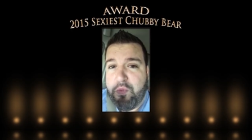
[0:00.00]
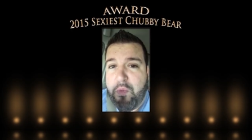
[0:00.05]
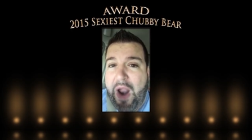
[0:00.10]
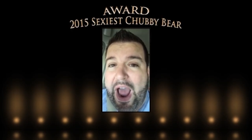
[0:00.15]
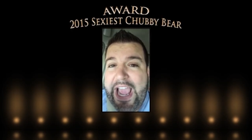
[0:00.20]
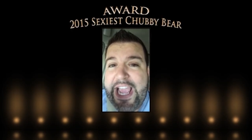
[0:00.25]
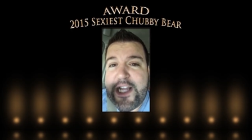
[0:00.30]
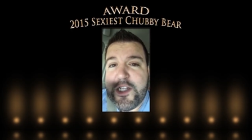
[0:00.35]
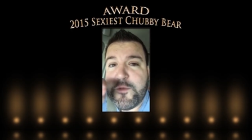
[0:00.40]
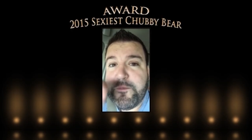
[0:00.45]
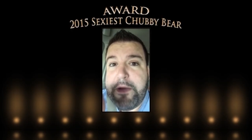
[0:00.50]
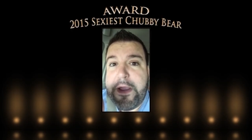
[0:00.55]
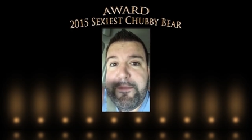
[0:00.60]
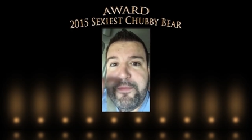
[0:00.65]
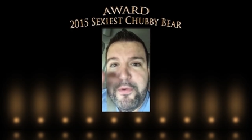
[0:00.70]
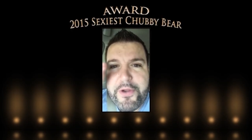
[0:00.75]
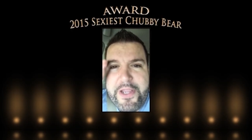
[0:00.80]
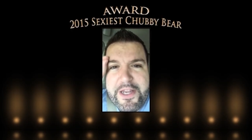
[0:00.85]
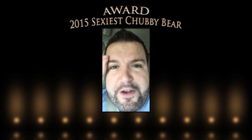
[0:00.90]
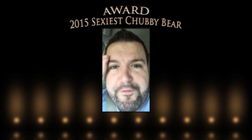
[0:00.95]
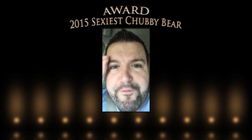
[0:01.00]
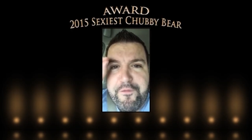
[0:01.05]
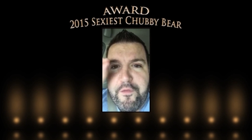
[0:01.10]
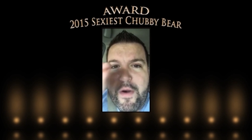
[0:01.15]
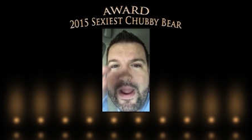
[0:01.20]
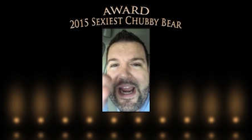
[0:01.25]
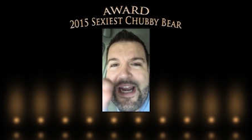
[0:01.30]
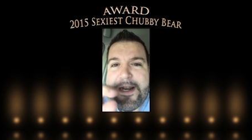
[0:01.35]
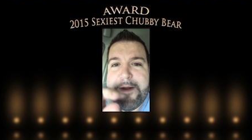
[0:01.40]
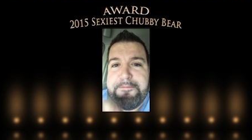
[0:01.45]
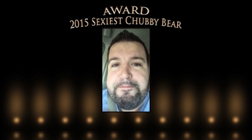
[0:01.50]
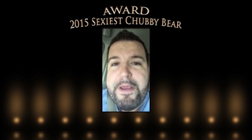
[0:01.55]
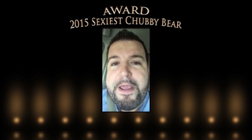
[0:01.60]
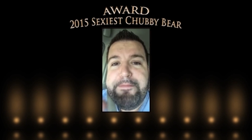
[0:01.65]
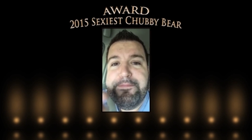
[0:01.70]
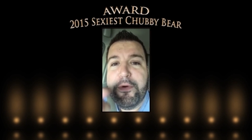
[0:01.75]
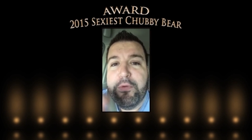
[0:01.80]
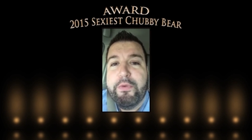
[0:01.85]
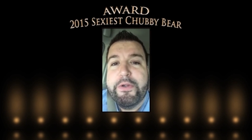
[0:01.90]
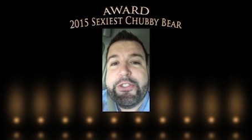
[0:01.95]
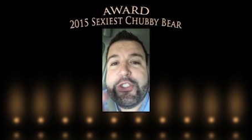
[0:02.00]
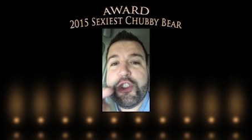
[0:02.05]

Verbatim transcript: riots, people get afraid, and people will